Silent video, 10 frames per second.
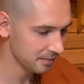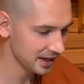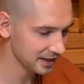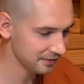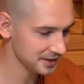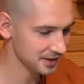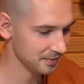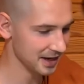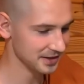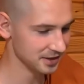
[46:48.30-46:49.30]

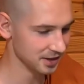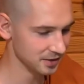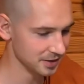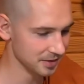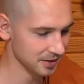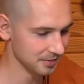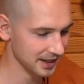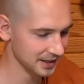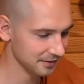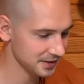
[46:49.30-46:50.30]
Magnificent Master Gotama,
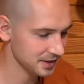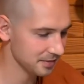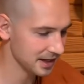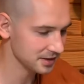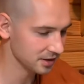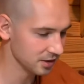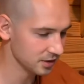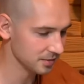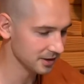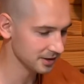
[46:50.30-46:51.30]
magnificent Master
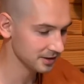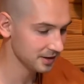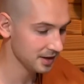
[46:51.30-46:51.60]
Gotama.